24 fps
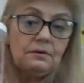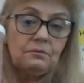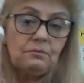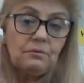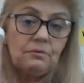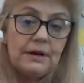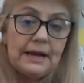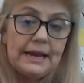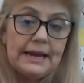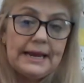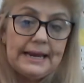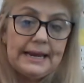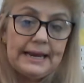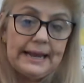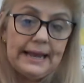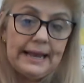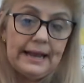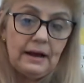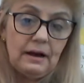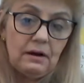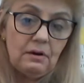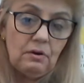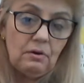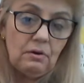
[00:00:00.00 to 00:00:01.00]
right
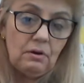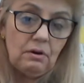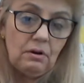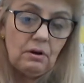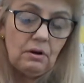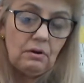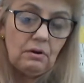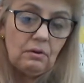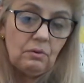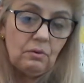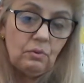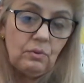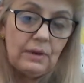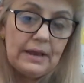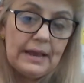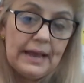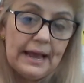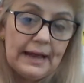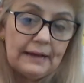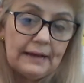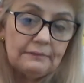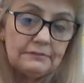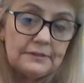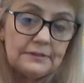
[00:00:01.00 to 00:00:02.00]
now, we
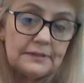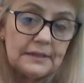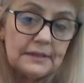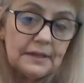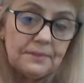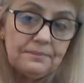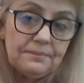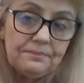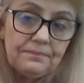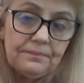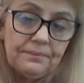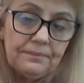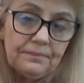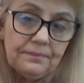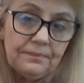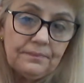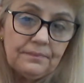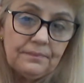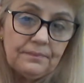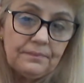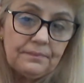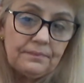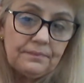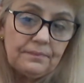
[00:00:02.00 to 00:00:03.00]
have some
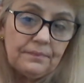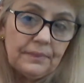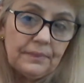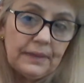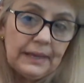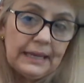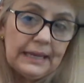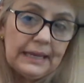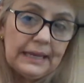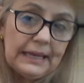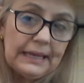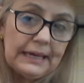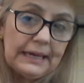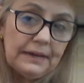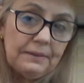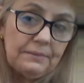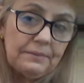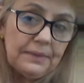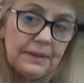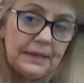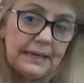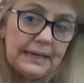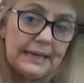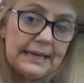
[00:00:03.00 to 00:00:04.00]
itty
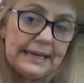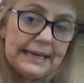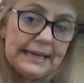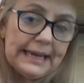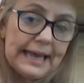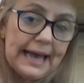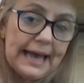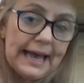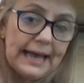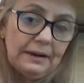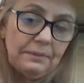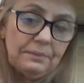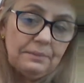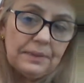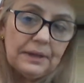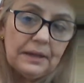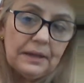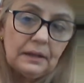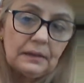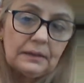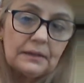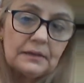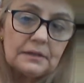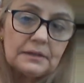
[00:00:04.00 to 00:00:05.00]
bitty
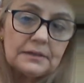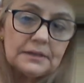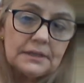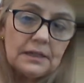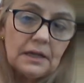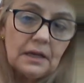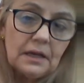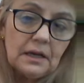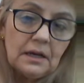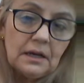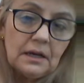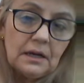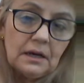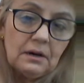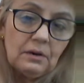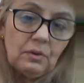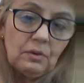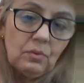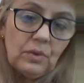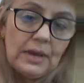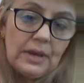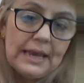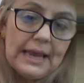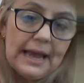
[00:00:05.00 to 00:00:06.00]
caterpillars.
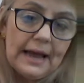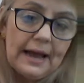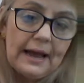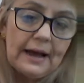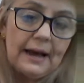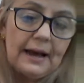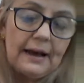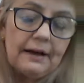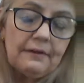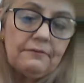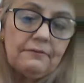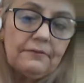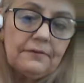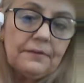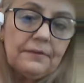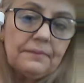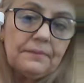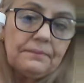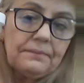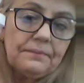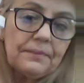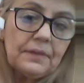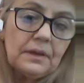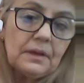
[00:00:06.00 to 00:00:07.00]
We have
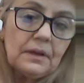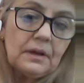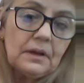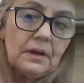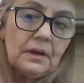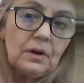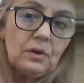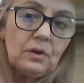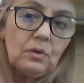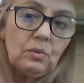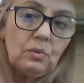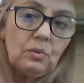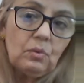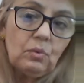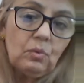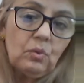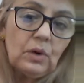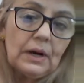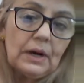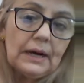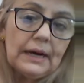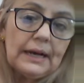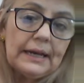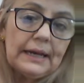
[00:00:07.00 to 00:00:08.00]

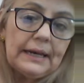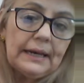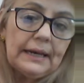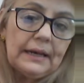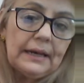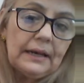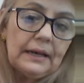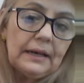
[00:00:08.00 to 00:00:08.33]
one,